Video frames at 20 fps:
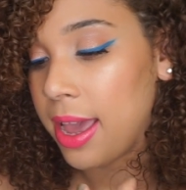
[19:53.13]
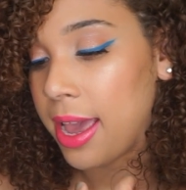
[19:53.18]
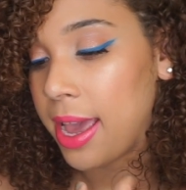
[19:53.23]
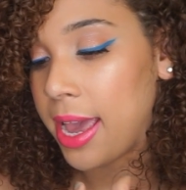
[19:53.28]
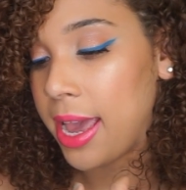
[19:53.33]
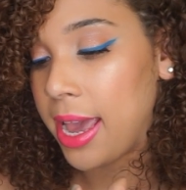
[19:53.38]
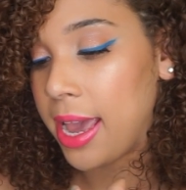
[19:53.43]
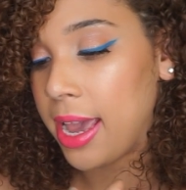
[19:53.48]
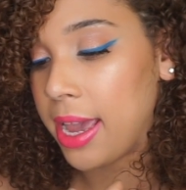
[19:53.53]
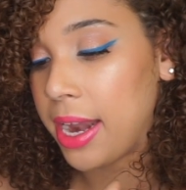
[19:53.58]

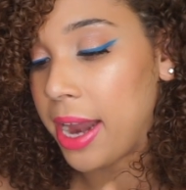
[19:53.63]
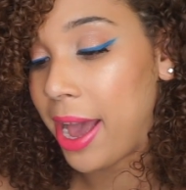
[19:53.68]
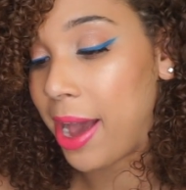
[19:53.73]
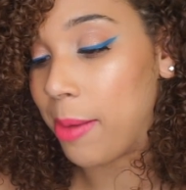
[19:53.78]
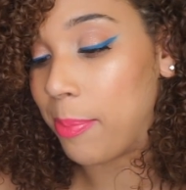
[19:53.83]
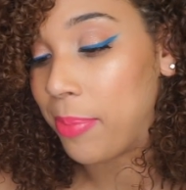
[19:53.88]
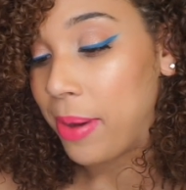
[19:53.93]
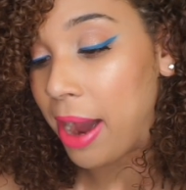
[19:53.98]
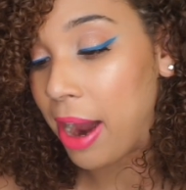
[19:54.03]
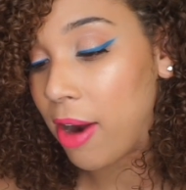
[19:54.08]
and
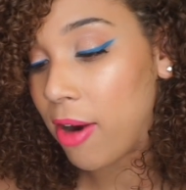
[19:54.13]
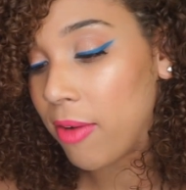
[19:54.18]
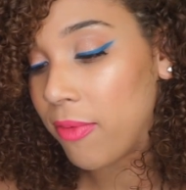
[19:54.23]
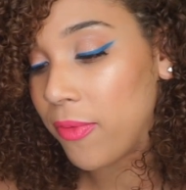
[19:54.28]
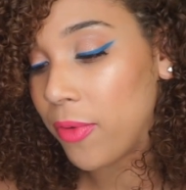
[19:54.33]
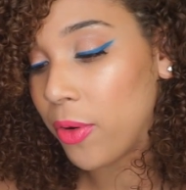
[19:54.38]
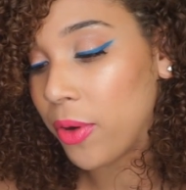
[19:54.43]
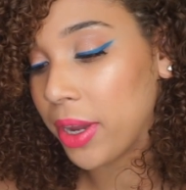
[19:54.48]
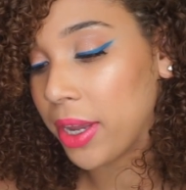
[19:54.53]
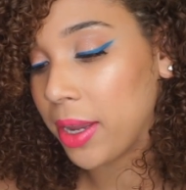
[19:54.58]
how
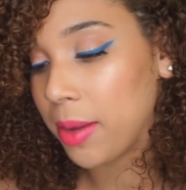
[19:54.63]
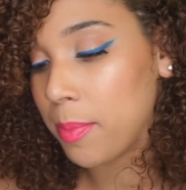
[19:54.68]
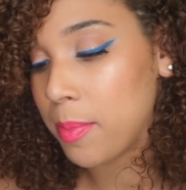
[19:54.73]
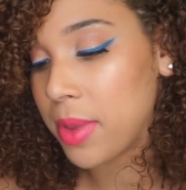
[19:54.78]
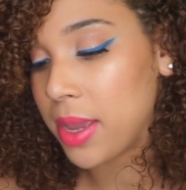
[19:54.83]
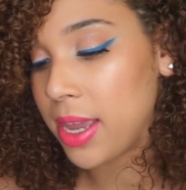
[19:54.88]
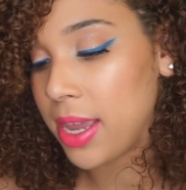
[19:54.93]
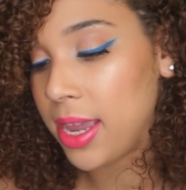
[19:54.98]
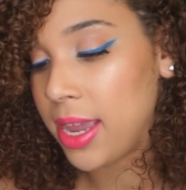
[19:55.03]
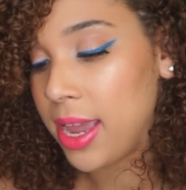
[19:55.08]
powerful it can
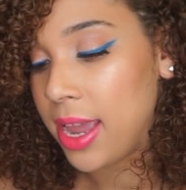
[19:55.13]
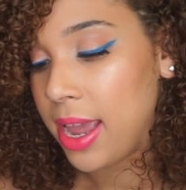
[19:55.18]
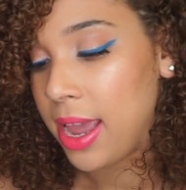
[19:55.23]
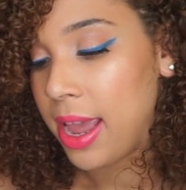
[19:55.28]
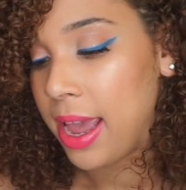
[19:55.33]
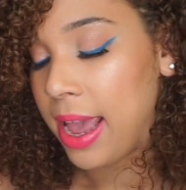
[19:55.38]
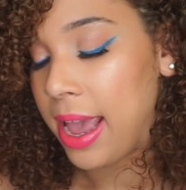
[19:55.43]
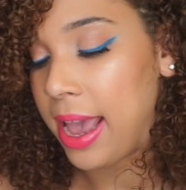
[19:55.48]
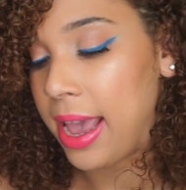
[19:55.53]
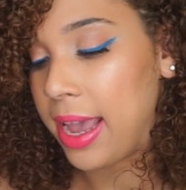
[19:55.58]
be.
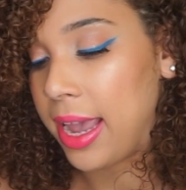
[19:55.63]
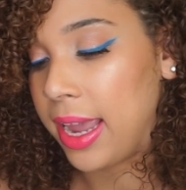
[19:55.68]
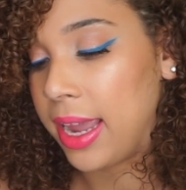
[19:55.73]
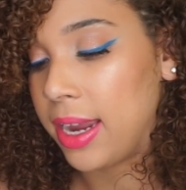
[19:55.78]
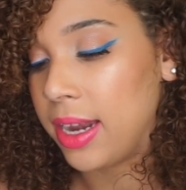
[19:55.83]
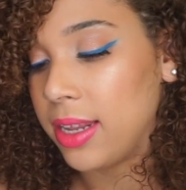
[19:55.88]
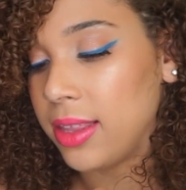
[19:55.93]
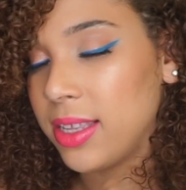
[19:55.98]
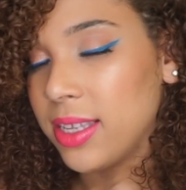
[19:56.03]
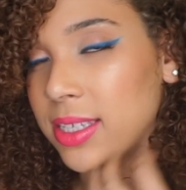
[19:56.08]

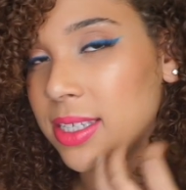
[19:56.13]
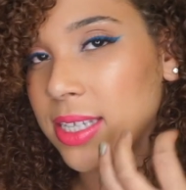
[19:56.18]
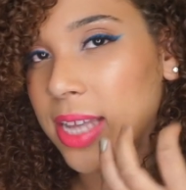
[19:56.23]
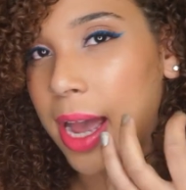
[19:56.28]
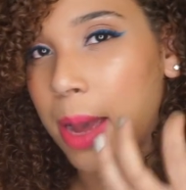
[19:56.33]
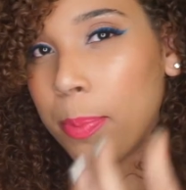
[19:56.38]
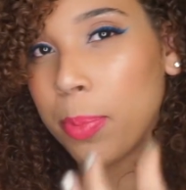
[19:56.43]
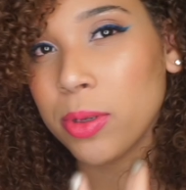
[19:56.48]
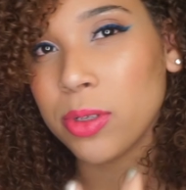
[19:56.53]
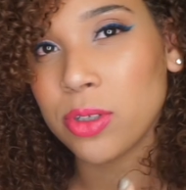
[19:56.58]
And this
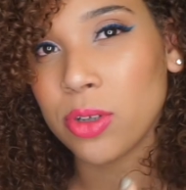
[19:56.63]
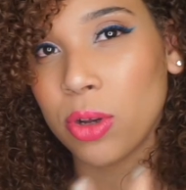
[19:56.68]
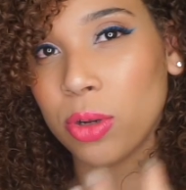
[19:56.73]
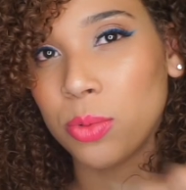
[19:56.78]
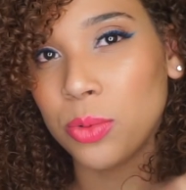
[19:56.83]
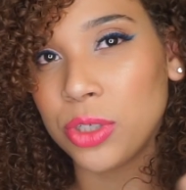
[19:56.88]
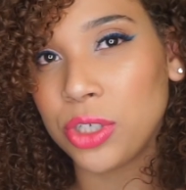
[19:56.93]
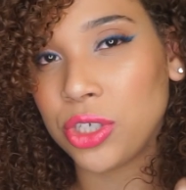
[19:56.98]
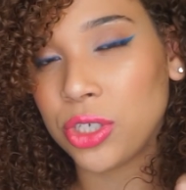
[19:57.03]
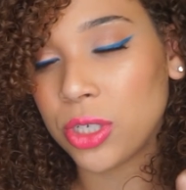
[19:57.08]
episode
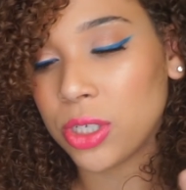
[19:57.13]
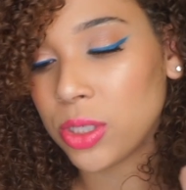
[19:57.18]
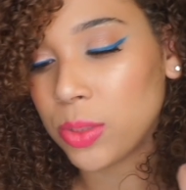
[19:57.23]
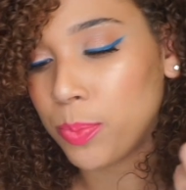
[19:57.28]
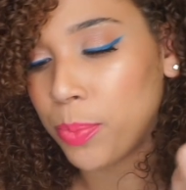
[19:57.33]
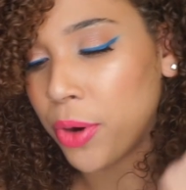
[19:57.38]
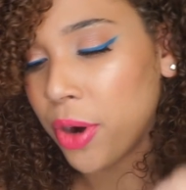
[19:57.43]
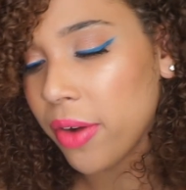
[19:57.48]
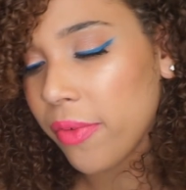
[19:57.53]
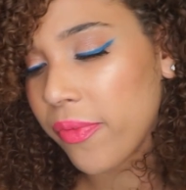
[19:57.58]
was just
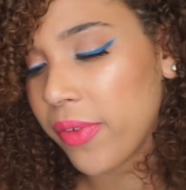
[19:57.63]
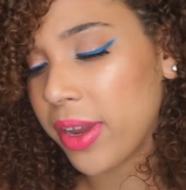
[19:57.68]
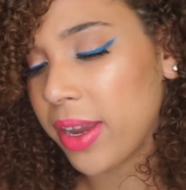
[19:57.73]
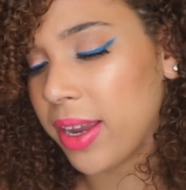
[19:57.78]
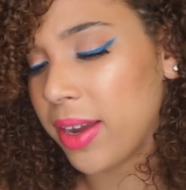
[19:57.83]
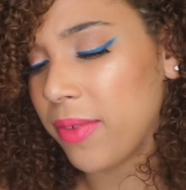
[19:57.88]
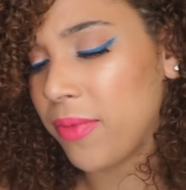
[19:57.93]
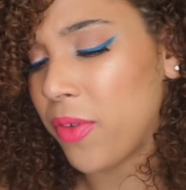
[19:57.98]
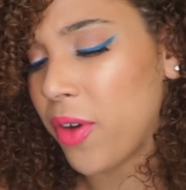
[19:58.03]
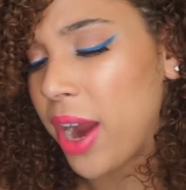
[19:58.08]

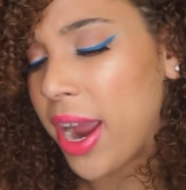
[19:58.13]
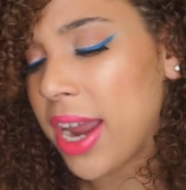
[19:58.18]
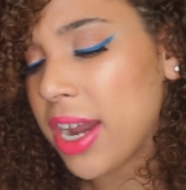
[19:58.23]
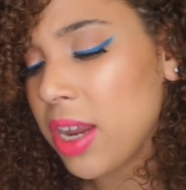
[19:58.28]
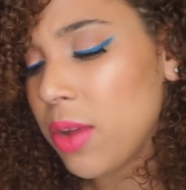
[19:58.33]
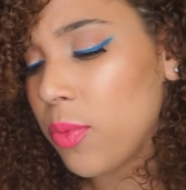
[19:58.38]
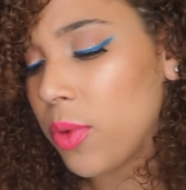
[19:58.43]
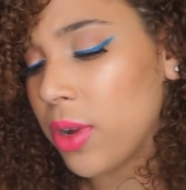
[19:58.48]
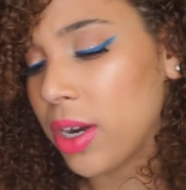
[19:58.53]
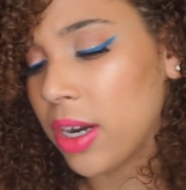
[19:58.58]
perfect for
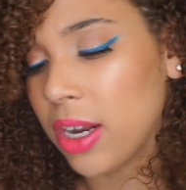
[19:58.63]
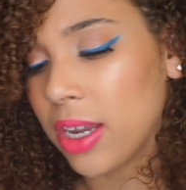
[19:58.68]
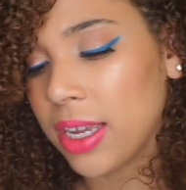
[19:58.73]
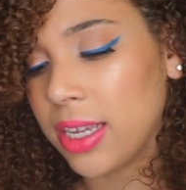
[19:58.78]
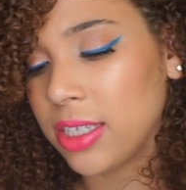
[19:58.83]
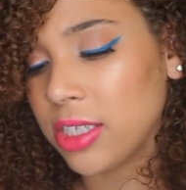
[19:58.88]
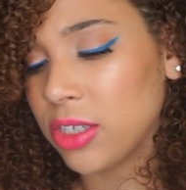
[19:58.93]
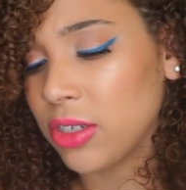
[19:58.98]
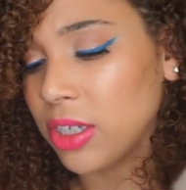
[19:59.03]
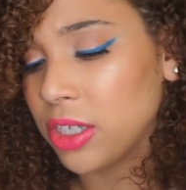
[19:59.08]
anyone
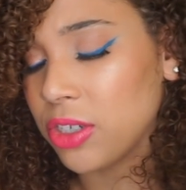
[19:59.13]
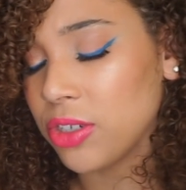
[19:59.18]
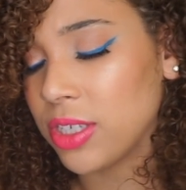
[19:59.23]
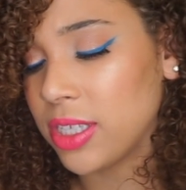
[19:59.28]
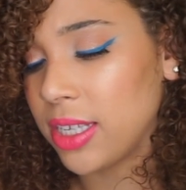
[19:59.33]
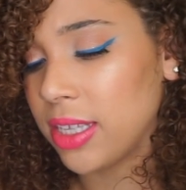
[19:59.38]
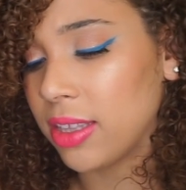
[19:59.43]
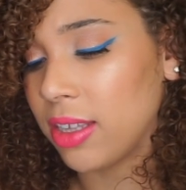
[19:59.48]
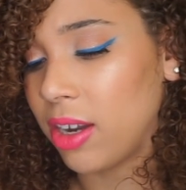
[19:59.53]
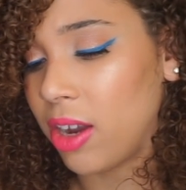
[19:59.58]
looking to
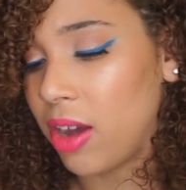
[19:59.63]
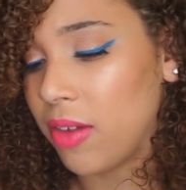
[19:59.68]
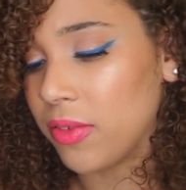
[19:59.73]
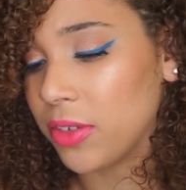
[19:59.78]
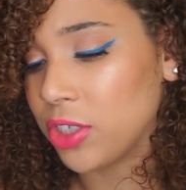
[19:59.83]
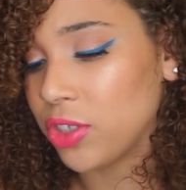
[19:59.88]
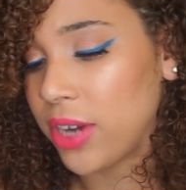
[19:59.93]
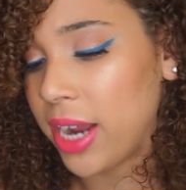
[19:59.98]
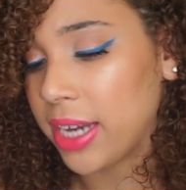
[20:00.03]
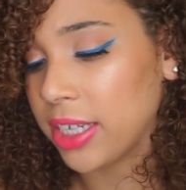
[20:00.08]
understand the law of
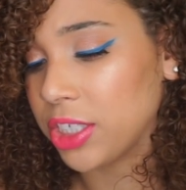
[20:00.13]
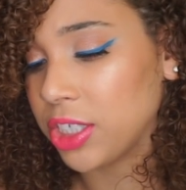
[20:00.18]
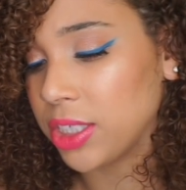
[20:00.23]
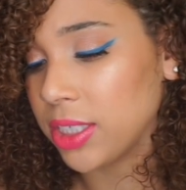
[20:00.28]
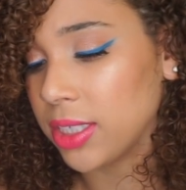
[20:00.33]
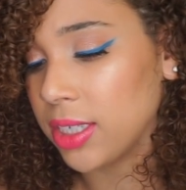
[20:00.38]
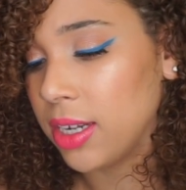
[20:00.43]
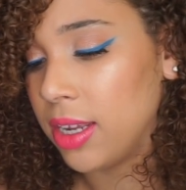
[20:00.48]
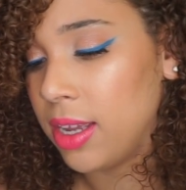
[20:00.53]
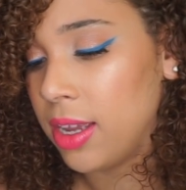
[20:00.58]
attraction.